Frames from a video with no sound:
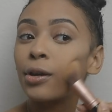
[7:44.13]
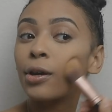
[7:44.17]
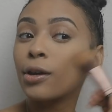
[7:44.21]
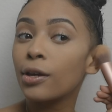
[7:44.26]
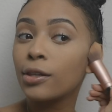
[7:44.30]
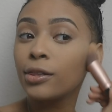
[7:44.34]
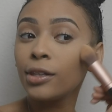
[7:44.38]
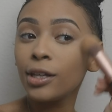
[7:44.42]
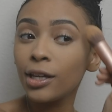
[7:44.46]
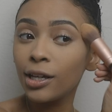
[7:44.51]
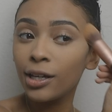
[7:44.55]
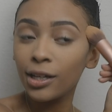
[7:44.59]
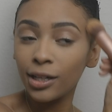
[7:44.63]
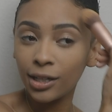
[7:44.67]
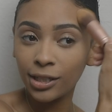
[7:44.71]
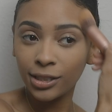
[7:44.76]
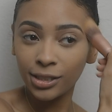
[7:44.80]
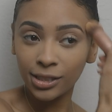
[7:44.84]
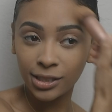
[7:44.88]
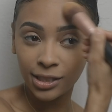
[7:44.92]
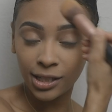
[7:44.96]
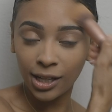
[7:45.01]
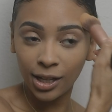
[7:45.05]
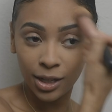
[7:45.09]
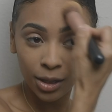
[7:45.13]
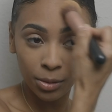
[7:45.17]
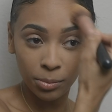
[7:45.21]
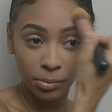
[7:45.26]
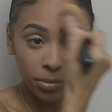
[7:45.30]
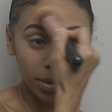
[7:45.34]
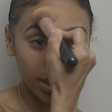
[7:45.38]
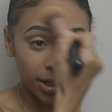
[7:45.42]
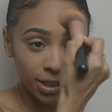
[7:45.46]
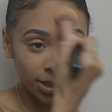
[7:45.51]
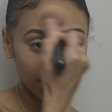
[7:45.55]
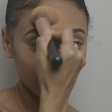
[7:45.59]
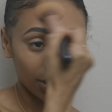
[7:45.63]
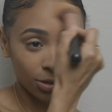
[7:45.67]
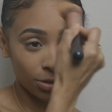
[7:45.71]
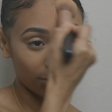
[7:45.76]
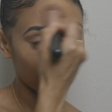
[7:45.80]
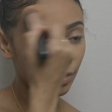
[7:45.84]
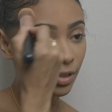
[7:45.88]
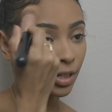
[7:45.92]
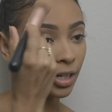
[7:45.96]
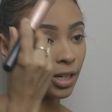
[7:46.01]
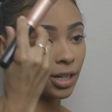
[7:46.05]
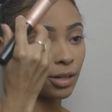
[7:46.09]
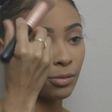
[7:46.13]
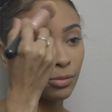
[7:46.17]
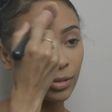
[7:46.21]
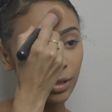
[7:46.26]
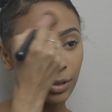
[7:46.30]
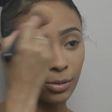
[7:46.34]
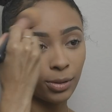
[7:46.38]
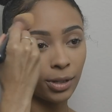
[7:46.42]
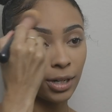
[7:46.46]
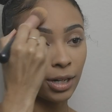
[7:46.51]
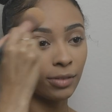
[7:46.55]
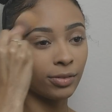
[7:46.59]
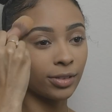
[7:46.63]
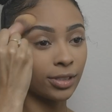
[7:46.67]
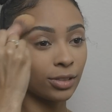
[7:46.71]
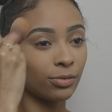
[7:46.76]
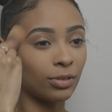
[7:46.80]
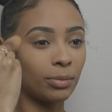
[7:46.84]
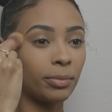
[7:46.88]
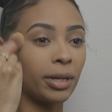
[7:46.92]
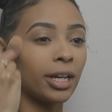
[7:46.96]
And then I just kind of brush over it with whatever is